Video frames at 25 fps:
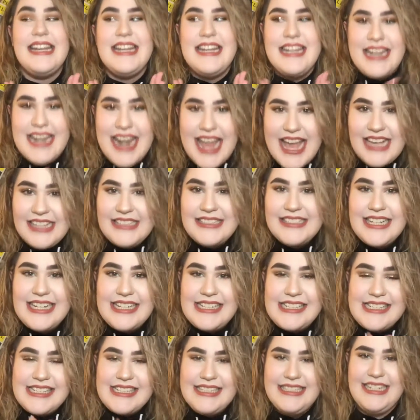Nailed
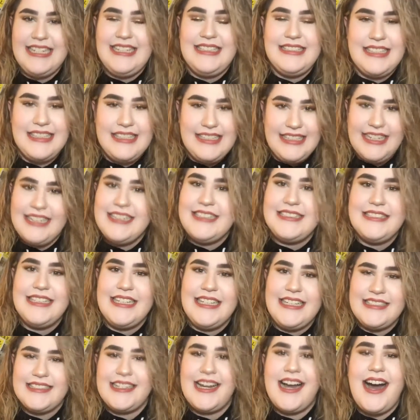it, nailed it, nailed
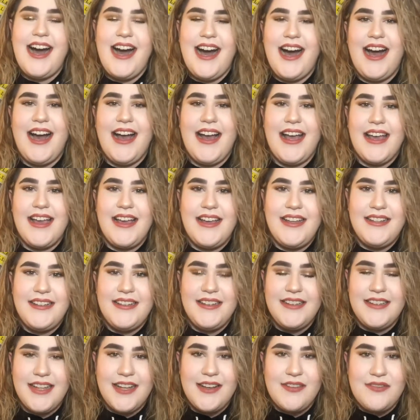it. I
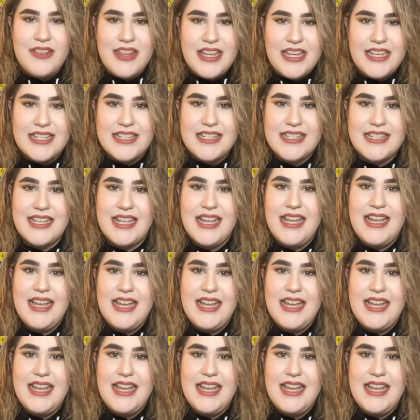love this.